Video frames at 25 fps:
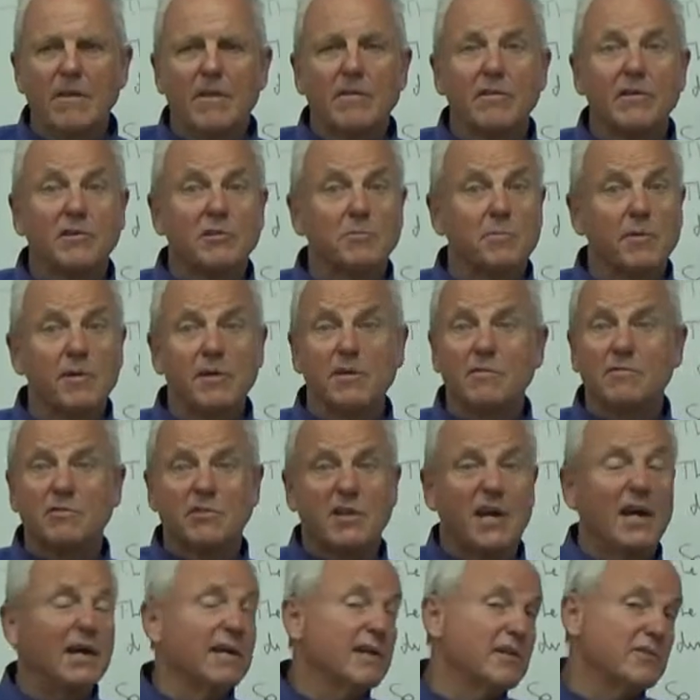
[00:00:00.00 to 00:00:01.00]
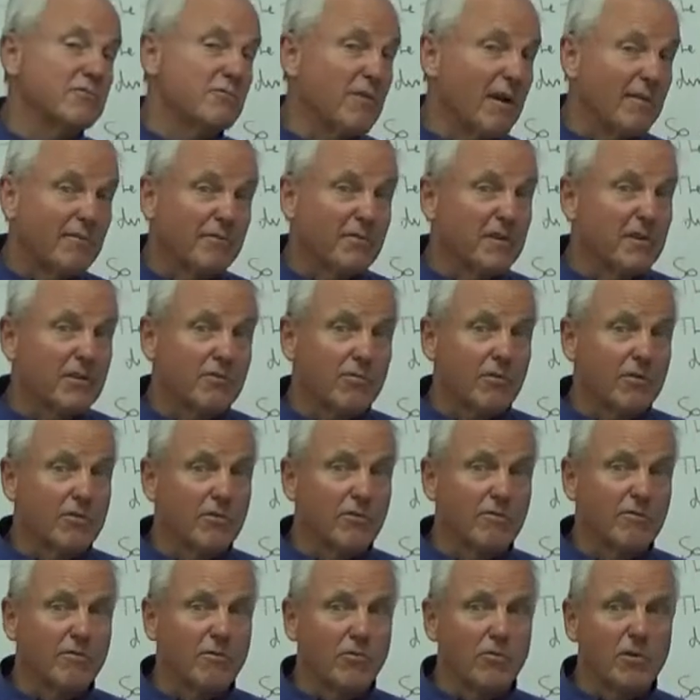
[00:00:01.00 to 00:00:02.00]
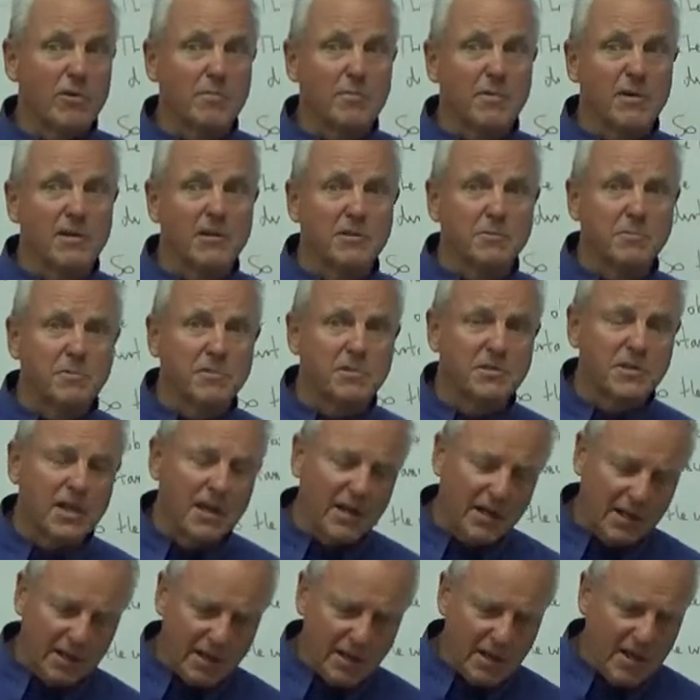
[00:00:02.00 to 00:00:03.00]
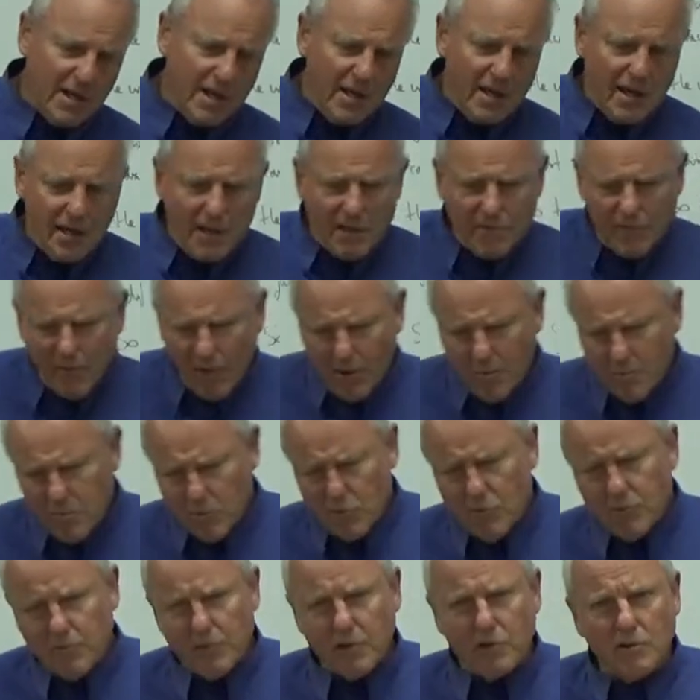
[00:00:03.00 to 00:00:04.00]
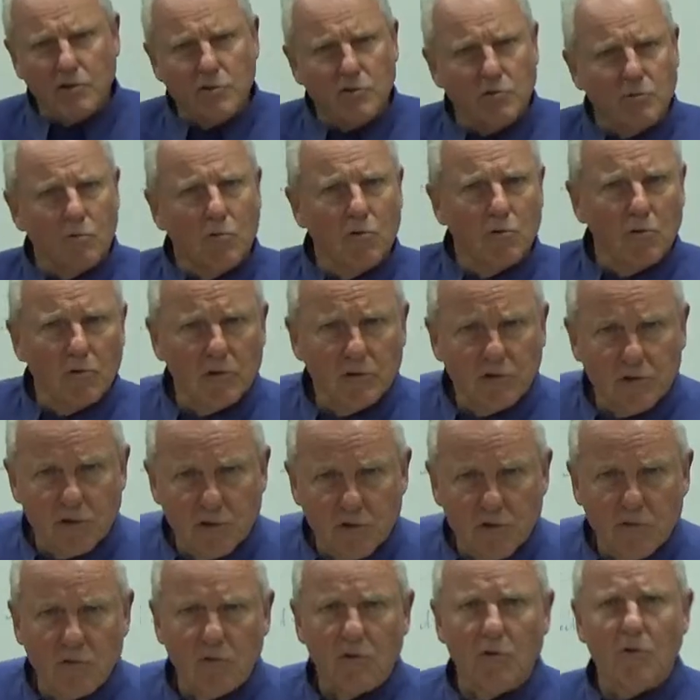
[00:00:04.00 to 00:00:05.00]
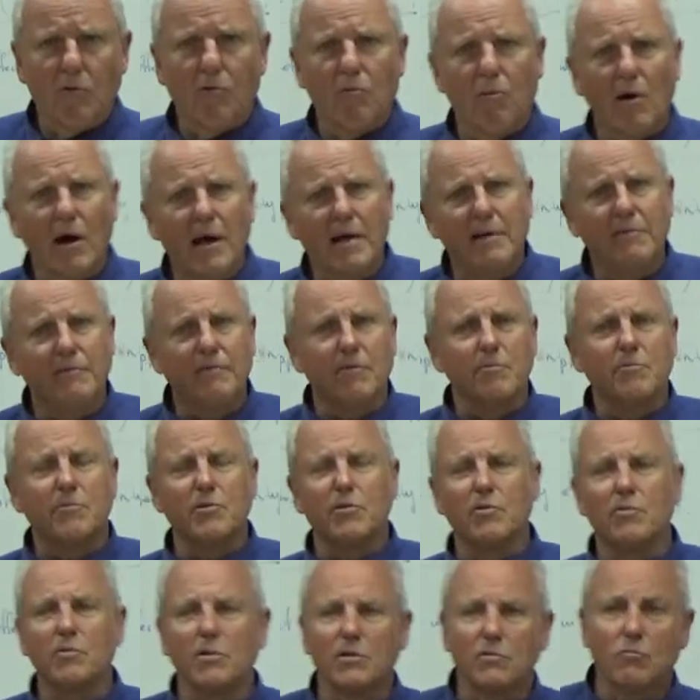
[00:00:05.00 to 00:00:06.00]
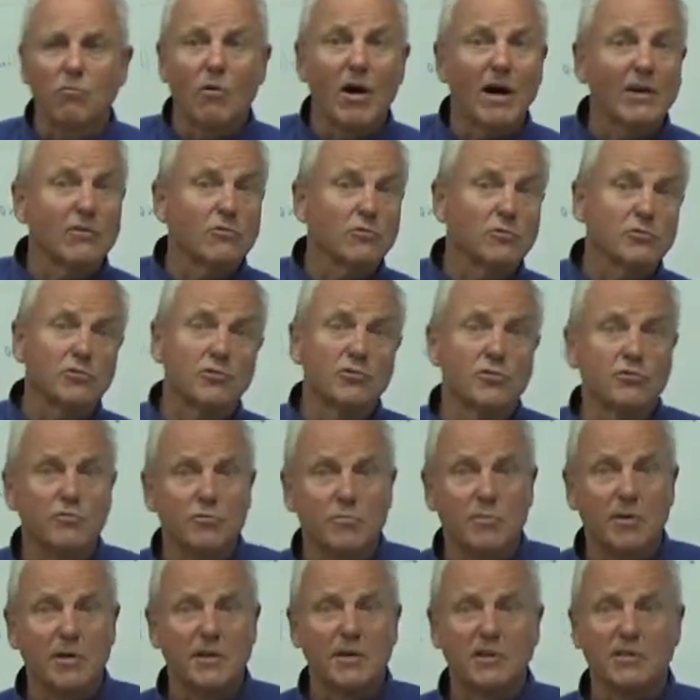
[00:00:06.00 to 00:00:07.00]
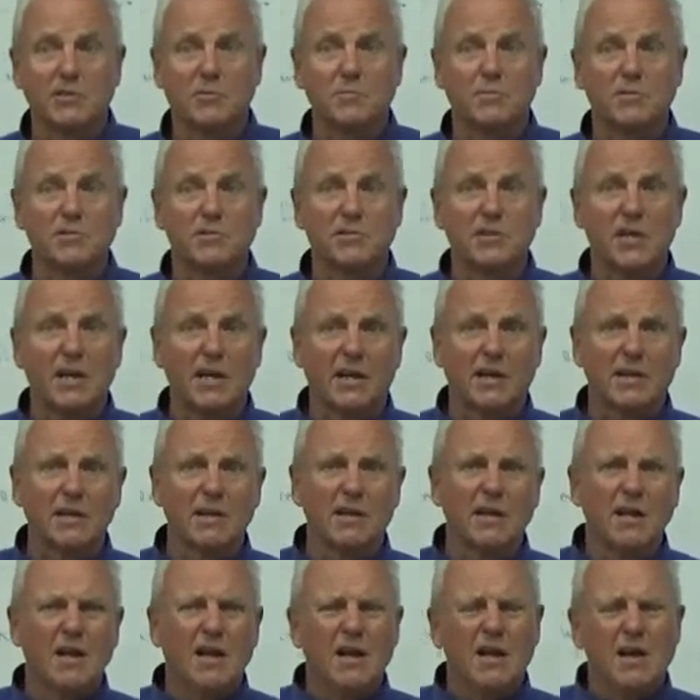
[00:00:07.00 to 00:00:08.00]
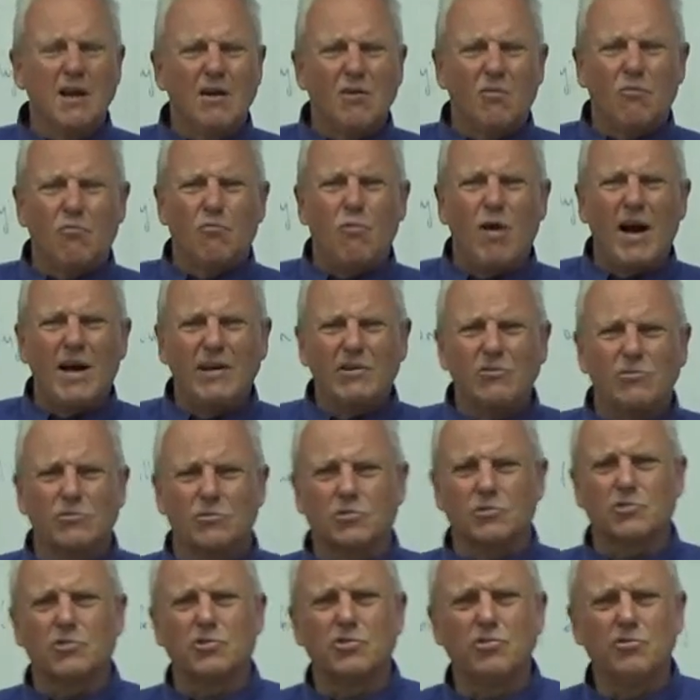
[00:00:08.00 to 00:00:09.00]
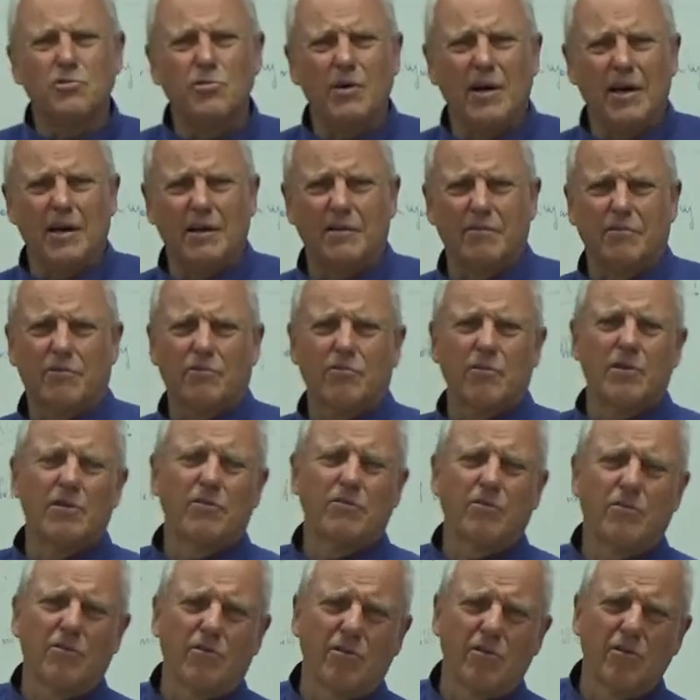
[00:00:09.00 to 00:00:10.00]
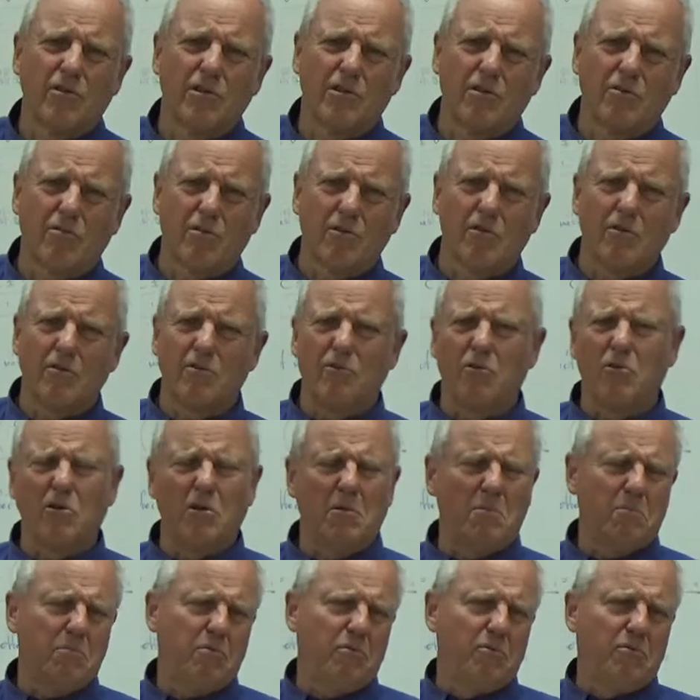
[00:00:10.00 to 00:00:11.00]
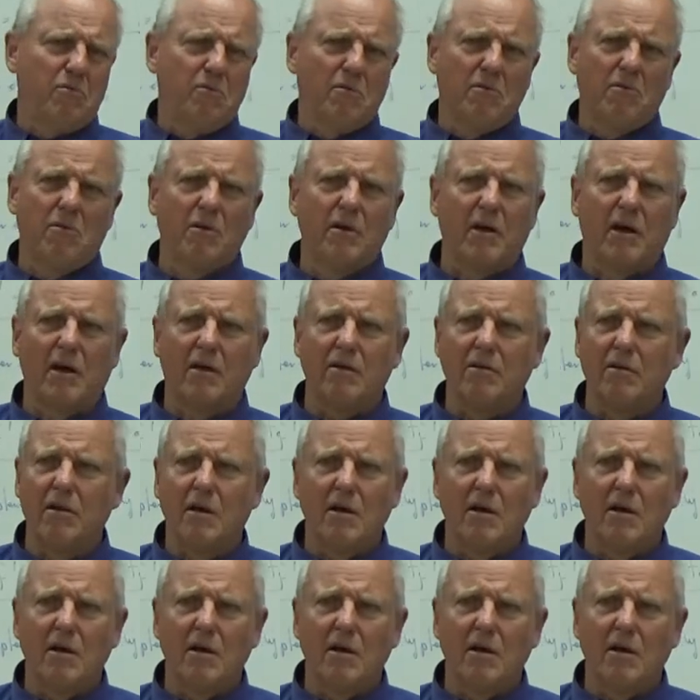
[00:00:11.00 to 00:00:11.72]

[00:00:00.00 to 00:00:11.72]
the speed of sound is roughly 340 metres per second. If I'm moving towards you or away from you at 1 or 2 metres per second, 1 or 2 out of 330, 340, you know,